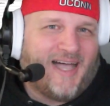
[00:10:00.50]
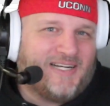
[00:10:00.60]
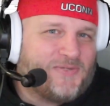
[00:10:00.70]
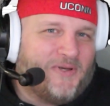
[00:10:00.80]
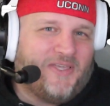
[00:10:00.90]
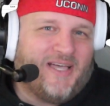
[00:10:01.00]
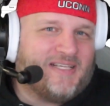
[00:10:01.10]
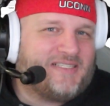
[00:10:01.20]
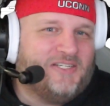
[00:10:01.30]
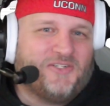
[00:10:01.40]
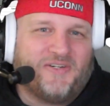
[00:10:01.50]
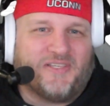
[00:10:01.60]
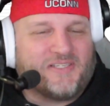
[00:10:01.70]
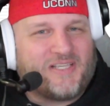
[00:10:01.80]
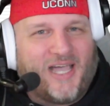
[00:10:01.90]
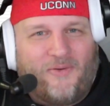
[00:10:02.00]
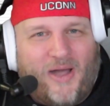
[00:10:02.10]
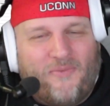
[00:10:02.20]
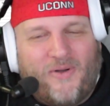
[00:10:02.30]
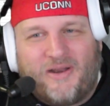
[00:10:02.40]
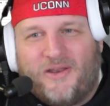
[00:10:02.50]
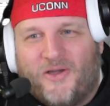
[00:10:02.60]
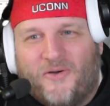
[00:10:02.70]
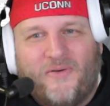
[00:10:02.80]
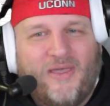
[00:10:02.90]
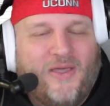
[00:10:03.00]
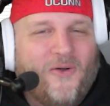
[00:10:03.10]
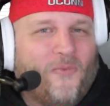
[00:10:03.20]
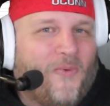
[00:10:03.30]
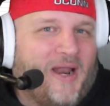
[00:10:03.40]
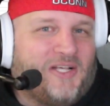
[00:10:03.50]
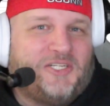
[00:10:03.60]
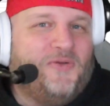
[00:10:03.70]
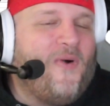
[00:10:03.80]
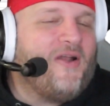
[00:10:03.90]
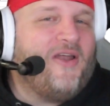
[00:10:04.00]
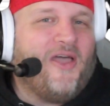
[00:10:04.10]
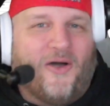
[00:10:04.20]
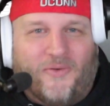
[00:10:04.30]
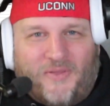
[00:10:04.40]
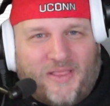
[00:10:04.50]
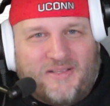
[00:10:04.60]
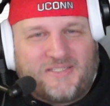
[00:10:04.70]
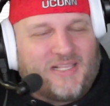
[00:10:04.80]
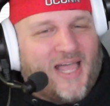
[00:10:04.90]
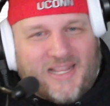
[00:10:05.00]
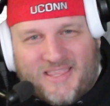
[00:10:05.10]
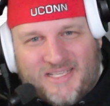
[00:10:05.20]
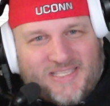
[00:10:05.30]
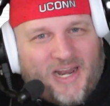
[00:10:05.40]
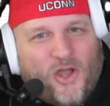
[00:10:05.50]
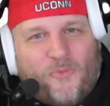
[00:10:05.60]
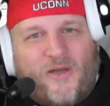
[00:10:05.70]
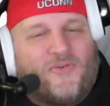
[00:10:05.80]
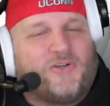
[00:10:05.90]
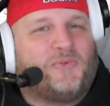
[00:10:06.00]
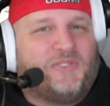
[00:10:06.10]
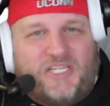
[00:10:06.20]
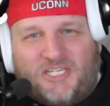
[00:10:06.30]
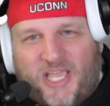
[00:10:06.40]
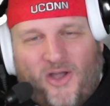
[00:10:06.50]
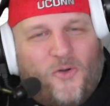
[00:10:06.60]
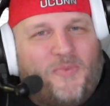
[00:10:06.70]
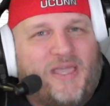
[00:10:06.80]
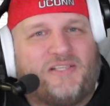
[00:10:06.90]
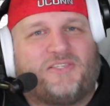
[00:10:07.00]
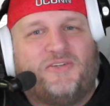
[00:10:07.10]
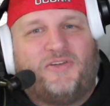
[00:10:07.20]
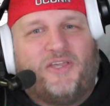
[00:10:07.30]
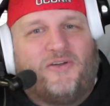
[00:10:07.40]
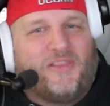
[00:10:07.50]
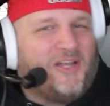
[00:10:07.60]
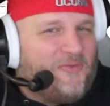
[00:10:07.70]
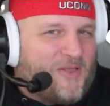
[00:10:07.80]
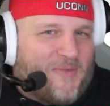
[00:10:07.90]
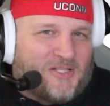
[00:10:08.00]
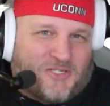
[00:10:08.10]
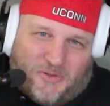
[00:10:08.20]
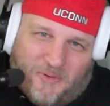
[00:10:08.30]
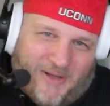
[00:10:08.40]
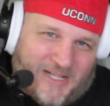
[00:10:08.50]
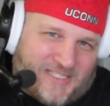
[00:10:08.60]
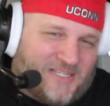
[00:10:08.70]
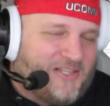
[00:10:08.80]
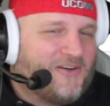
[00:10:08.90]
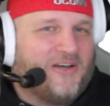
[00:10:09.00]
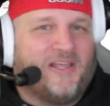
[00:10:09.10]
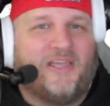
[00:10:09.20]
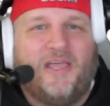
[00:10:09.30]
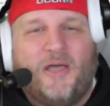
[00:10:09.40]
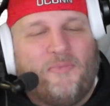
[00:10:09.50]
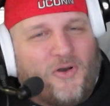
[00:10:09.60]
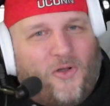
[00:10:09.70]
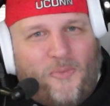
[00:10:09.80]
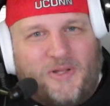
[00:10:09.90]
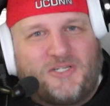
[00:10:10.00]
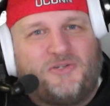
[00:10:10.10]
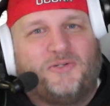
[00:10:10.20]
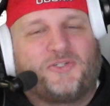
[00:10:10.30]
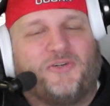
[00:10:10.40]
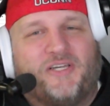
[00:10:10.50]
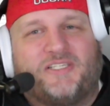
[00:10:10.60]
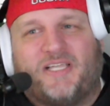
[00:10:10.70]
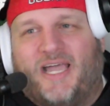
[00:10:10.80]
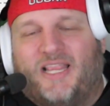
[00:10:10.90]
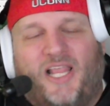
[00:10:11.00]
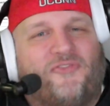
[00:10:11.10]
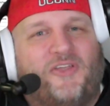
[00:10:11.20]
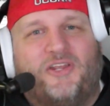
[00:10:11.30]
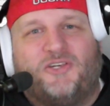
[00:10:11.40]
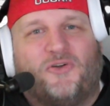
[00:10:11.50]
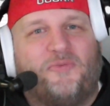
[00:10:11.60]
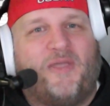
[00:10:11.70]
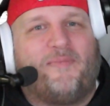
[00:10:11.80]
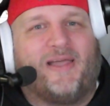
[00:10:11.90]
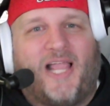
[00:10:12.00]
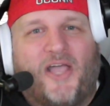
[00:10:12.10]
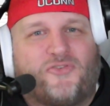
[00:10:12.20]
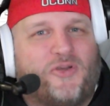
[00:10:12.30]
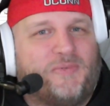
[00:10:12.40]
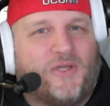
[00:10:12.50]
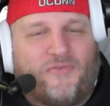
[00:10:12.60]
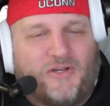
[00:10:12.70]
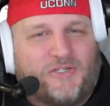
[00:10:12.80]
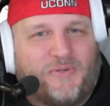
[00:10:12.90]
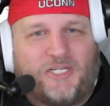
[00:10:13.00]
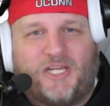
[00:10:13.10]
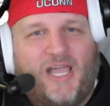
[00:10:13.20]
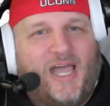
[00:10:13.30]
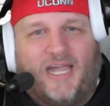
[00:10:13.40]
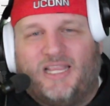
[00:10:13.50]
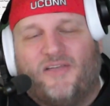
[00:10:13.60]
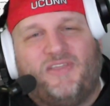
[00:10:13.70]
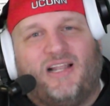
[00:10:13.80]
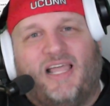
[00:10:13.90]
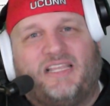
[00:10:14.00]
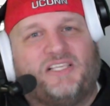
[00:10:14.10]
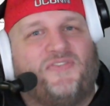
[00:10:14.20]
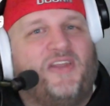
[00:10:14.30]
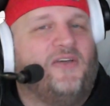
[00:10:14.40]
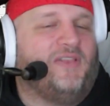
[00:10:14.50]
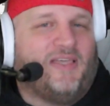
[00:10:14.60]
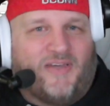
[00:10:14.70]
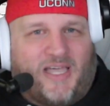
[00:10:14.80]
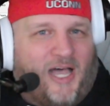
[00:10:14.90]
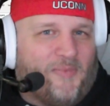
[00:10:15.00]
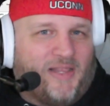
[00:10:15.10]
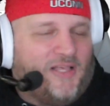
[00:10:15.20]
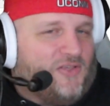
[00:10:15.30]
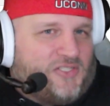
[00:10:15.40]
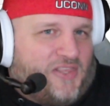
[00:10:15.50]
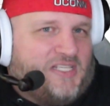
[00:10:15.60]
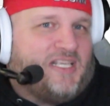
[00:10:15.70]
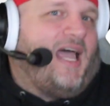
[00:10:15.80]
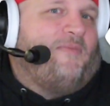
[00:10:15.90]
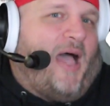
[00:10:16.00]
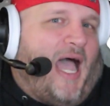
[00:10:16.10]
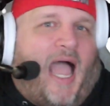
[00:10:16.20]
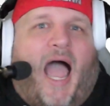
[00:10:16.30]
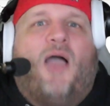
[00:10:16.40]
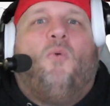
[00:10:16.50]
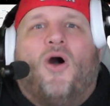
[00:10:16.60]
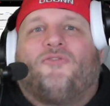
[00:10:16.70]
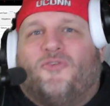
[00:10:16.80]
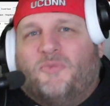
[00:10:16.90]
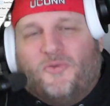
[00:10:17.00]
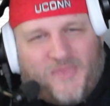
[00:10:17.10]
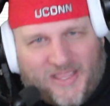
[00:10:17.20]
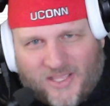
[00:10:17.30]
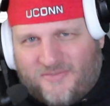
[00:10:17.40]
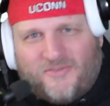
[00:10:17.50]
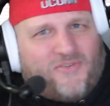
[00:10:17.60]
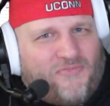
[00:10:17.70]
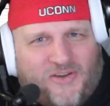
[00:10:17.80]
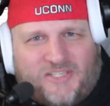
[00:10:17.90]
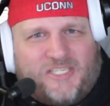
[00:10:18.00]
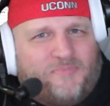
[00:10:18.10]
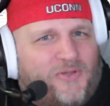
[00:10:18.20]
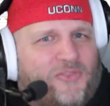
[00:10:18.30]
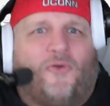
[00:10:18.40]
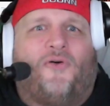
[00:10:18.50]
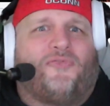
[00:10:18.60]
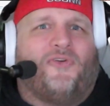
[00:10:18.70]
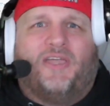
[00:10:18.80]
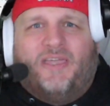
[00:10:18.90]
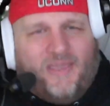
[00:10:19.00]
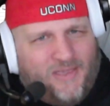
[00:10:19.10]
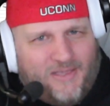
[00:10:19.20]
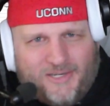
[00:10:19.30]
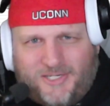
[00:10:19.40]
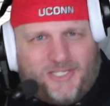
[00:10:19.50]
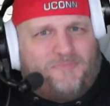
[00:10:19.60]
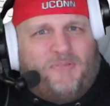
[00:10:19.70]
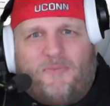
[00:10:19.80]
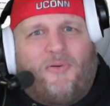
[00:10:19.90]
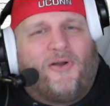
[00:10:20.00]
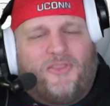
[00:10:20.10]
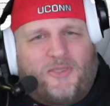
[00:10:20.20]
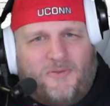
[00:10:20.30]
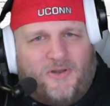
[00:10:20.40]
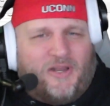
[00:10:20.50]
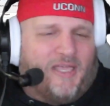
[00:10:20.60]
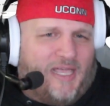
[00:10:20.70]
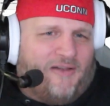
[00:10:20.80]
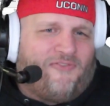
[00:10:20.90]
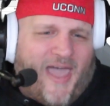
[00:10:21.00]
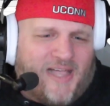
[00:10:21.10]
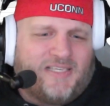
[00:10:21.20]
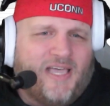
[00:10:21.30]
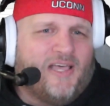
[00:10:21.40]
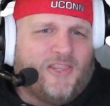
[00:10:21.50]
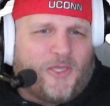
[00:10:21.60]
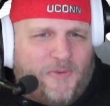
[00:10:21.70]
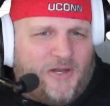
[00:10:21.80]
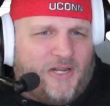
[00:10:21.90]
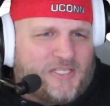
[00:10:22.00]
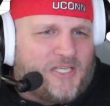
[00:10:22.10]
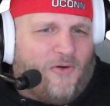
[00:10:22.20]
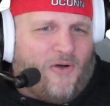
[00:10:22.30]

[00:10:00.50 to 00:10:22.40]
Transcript: I just want you guys to enjoy this. I, I want to know what else you want to know? Uh, there's a lot of things that I know about Virtual DJ, OBS Studio, a little bit about StreamerBot, still learning it, but a whole bunch of cool tricks. I'd love for you to join me on my live streams over on Twitch. I'd love you to like this video and leave a comment. Those are things that I'm, I, I want from you. That, that, they're very simple. They're all free just be a part of the community. In fact, the community is so